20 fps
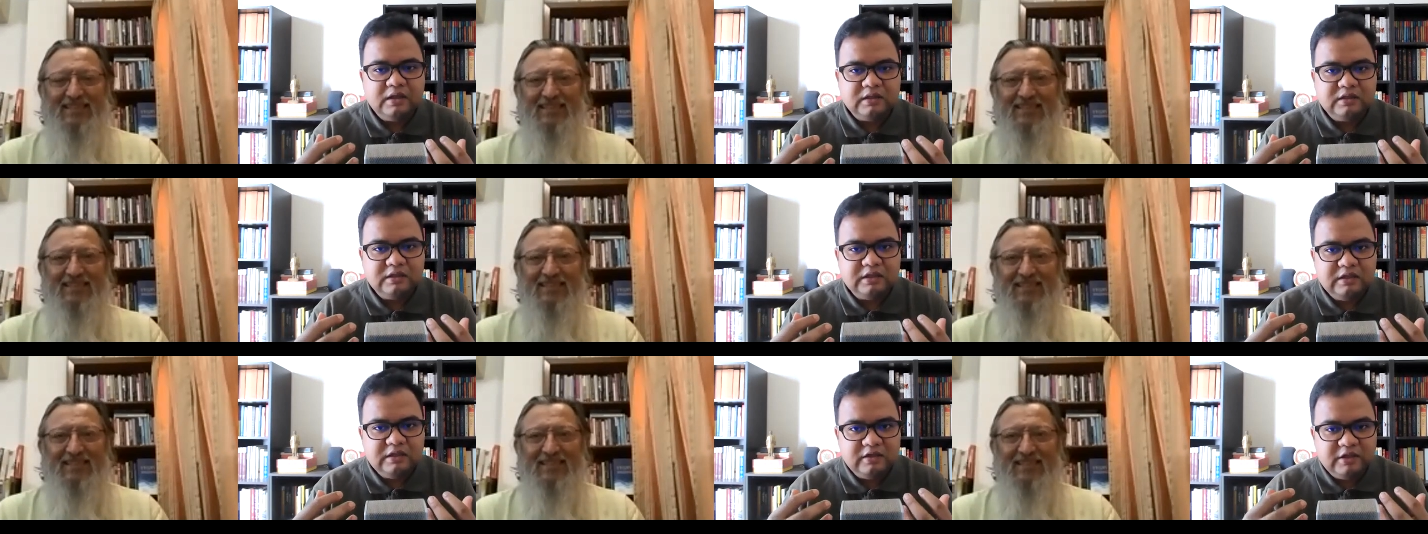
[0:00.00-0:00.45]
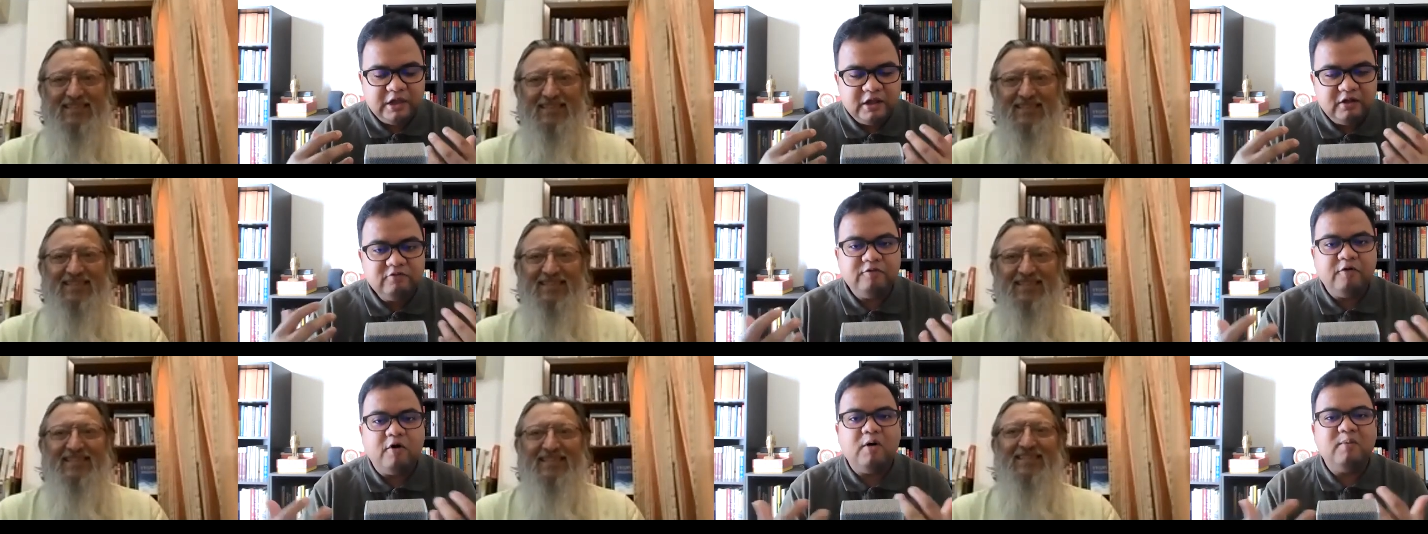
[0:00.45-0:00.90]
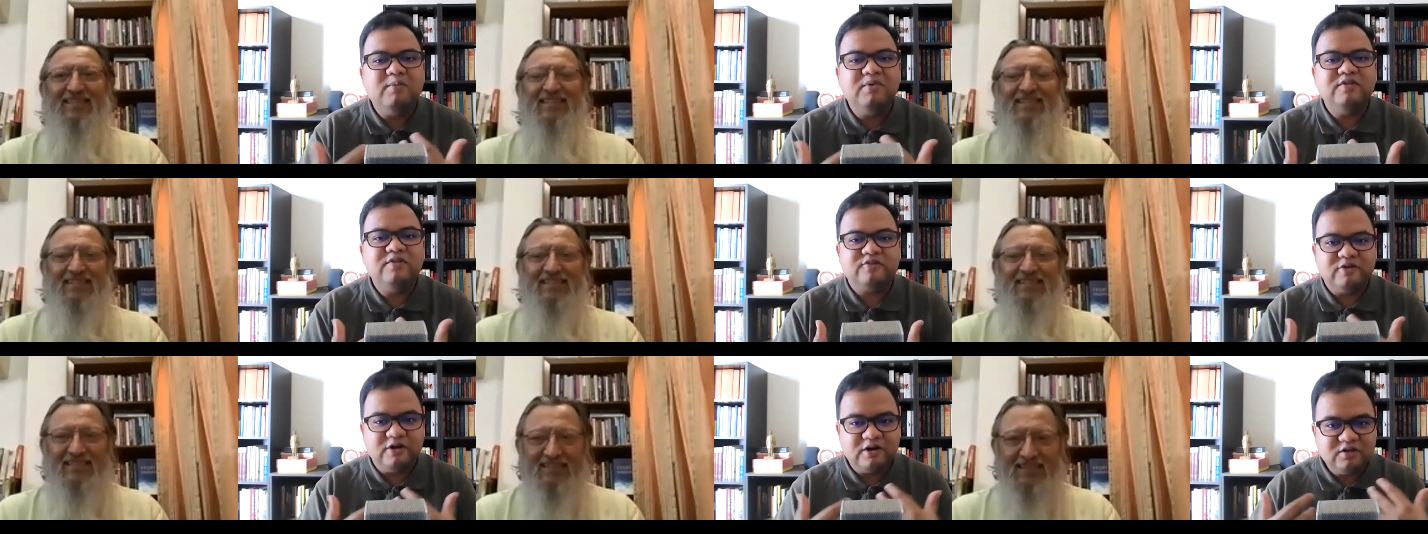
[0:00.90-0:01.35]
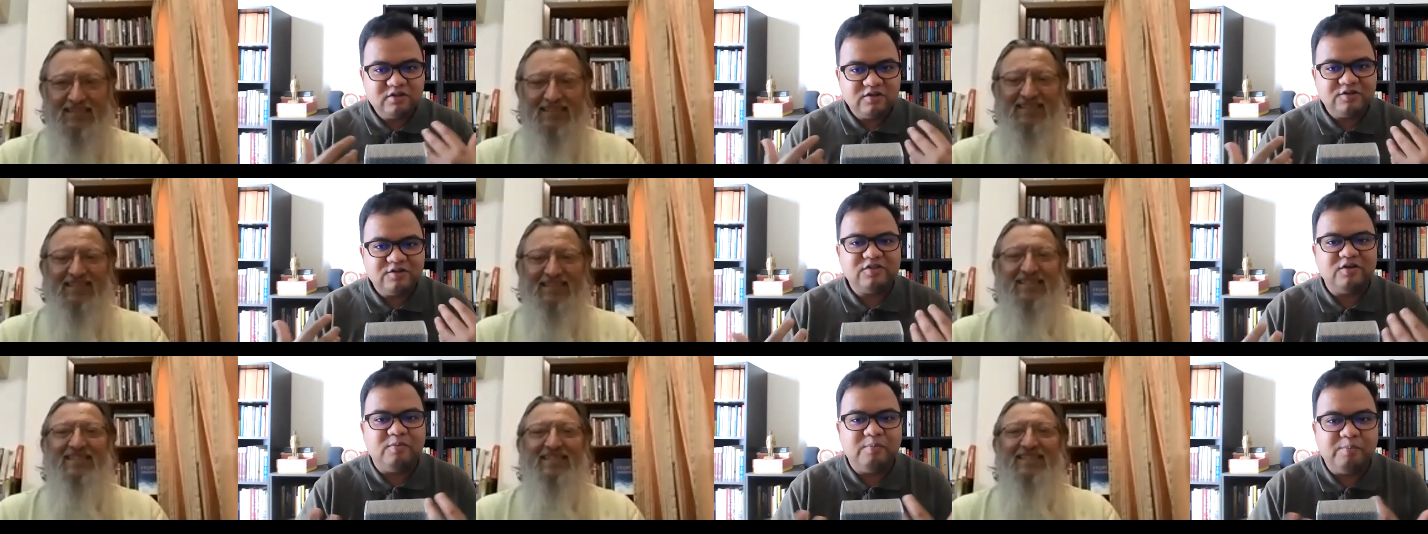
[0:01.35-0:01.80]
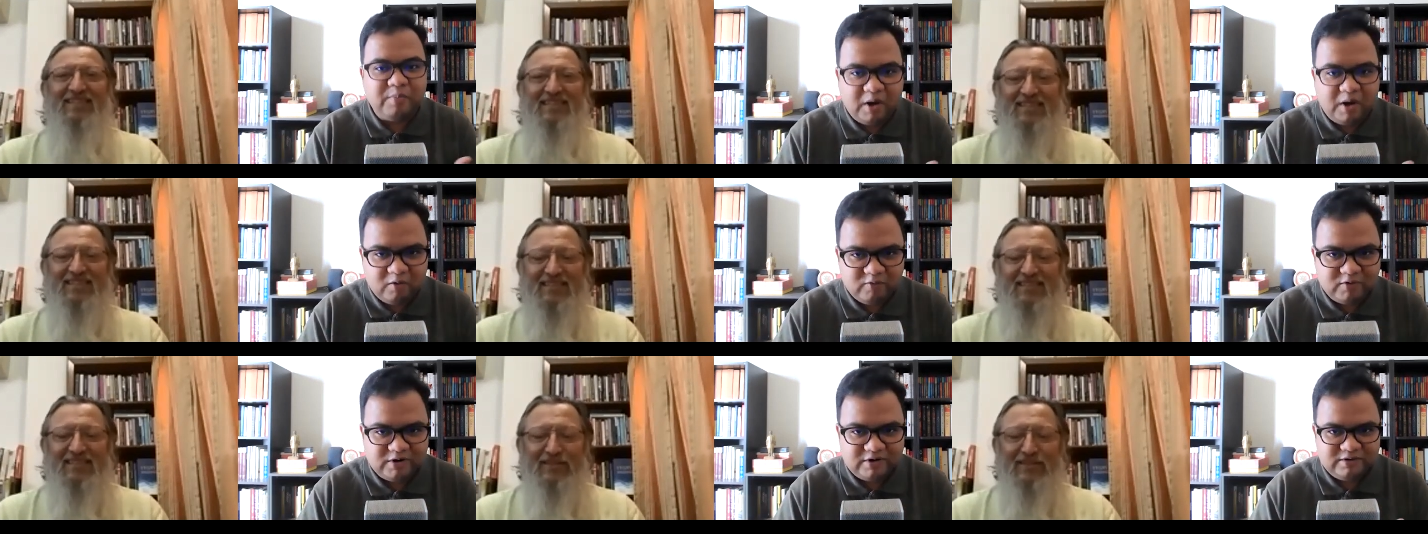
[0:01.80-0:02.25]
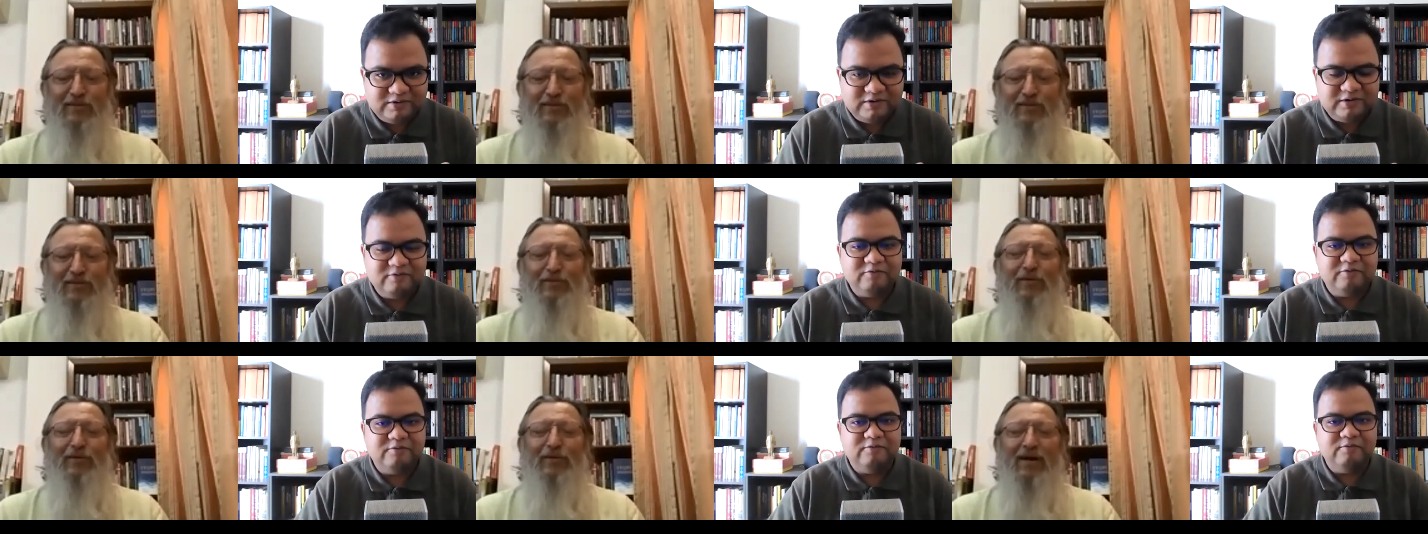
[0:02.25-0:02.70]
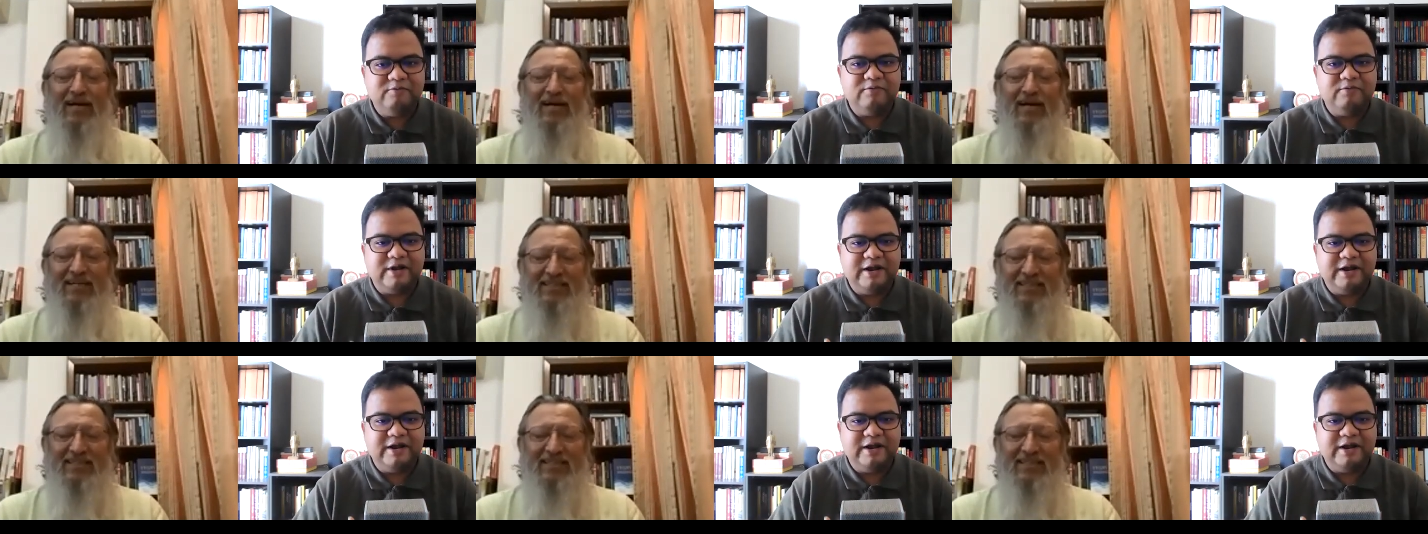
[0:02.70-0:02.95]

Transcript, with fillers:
Speaker 1: the informal structures of power, right,